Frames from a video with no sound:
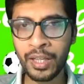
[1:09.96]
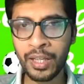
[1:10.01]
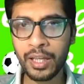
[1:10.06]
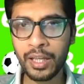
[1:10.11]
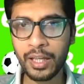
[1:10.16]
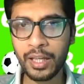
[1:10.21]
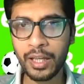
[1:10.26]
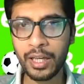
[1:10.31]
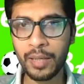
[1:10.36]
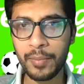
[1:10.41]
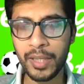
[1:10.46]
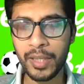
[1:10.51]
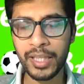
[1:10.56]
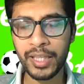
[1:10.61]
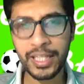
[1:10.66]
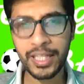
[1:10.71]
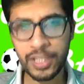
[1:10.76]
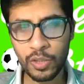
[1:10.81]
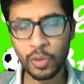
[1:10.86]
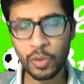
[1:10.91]
and
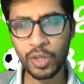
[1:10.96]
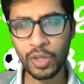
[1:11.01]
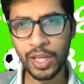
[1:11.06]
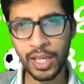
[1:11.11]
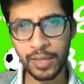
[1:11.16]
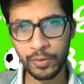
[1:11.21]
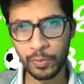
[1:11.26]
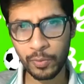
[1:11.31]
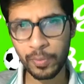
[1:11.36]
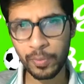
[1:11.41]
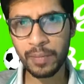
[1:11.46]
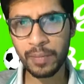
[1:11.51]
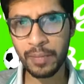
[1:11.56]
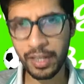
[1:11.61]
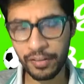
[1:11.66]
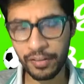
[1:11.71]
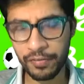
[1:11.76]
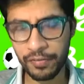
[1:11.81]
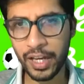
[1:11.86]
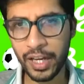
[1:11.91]
that's okay to play
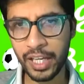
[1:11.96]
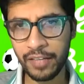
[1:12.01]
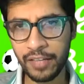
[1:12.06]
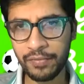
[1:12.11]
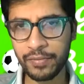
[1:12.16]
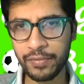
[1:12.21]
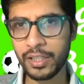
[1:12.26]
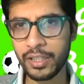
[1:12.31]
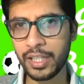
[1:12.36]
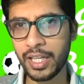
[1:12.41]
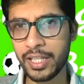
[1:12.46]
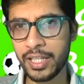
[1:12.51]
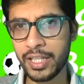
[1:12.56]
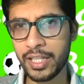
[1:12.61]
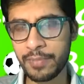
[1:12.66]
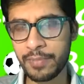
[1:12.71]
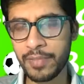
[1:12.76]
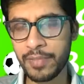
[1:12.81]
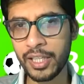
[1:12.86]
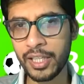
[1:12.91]
back five against
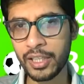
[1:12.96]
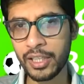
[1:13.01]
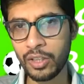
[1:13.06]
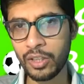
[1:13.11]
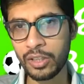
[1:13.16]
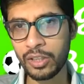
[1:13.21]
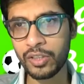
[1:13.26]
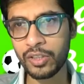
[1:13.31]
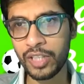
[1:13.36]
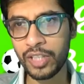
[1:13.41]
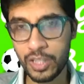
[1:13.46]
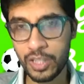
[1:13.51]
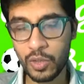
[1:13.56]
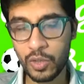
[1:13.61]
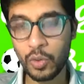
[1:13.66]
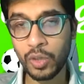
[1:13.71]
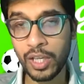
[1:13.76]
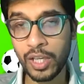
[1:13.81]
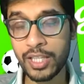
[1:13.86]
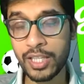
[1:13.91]
Leipzig. I thought that's
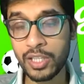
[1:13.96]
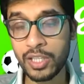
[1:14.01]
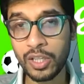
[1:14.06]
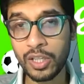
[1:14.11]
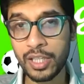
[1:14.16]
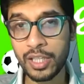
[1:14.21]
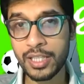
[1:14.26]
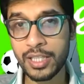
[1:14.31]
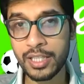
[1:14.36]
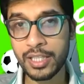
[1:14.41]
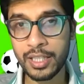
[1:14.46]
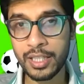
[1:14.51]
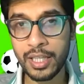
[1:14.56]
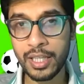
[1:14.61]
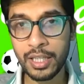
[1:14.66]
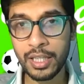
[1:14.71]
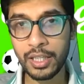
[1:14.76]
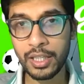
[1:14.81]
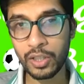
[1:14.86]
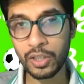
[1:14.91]
okay as long as it's
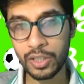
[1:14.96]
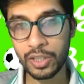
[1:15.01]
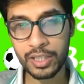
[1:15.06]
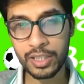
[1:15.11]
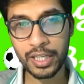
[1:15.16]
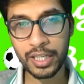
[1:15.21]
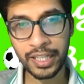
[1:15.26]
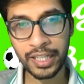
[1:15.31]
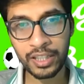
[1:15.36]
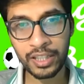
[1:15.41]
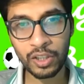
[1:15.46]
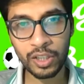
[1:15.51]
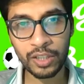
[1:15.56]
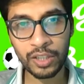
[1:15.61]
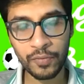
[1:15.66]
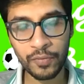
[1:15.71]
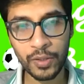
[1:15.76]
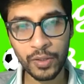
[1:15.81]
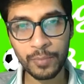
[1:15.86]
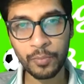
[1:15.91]
because I thought
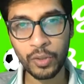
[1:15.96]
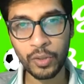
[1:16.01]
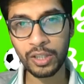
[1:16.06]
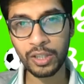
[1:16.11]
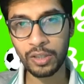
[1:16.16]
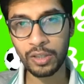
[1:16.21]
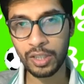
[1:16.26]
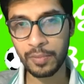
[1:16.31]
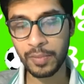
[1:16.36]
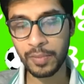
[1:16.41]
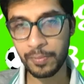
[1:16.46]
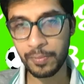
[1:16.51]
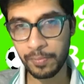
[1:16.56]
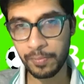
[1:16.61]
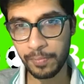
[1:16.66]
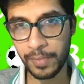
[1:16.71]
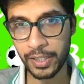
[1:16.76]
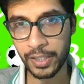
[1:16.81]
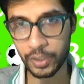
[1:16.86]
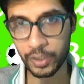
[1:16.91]
at one point I thought he might
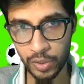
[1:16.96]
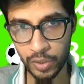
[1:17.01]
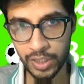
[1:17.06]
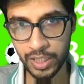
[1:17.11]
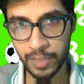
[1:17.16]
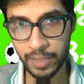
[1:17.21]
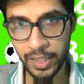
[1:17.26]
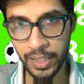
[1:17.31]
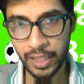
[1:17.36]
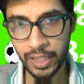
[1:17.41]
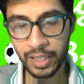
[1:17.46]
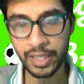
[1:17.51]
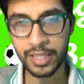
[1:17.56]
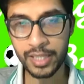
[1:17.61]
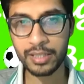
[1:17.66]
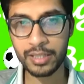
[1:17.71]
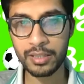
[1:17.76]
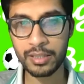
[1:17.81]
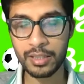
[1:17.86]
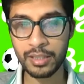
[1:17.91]
play Tuanzebe
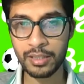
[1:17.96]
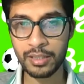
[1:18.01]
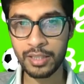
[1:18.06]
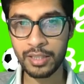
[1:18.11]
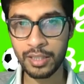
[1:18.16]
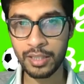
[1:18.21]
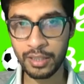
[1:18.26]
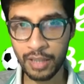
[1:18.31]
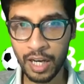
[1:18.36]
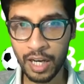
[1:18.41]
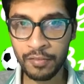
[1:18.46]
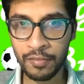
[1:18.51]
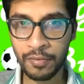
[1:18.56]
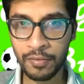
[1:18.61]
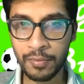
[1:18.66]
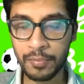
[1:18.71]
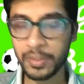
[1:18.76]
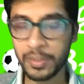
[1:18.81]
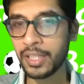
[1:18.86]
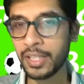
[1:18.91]
as a third center half,
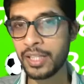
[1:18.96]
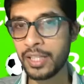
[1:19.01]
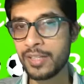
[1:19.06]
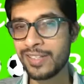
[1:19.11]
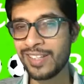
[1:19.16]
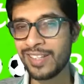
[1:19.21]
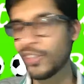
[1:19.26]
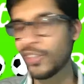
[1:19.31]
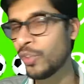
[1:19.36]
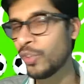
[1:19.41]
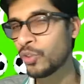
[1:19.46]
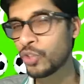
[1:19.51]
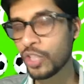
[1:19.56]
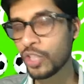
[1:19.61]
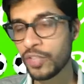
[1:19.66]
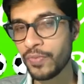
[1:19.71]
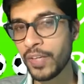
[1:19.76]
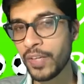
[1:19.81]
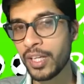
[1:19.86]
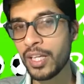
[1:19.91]
but then I was like, well, Luke
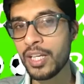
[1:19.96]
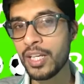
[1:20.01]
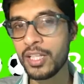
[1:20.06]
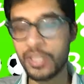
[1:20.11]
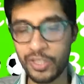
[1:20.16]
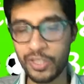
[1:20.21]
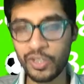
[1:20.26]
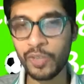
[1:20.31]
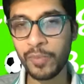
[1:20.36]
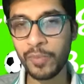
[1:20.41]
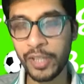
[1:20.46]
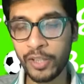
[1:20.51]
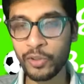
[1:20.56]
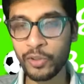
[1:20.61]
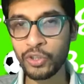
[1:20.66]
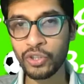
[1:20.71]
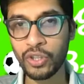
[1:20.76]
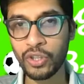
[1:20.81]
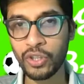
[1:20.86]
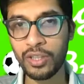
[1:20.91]
Shaw's fit, so he's gonna play Luke
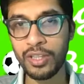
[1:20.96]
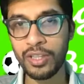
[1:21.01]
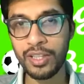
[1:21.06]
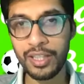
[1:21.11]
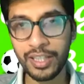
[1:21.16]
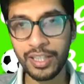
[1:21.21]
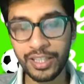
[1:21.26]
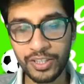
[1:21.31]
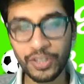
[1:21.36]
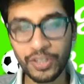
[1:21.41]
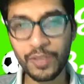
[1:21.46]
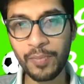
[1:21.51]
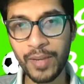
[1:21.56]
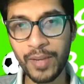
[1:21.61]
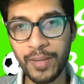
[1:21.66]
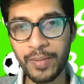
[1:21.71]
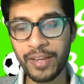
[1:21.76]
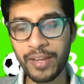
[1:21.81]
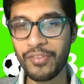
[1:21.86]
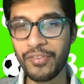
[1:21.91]
Shaw, and he's gonna
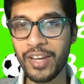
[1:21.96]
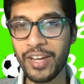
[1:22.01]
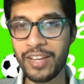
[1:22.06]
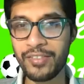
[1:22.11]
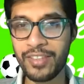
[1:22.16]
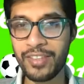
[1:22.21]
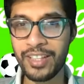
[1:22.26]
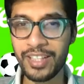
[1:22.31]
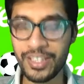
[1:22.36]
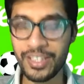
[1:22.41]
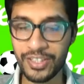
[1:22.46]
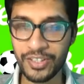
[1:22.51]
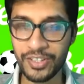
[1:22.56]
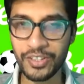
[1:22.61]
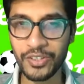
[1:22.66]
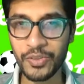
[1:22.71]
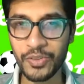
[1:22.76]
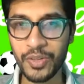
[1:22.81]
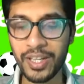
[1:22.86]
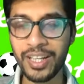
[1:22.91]
play back five. He's gonna
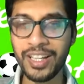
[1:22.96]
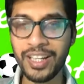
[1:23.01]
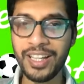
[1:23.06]
do it.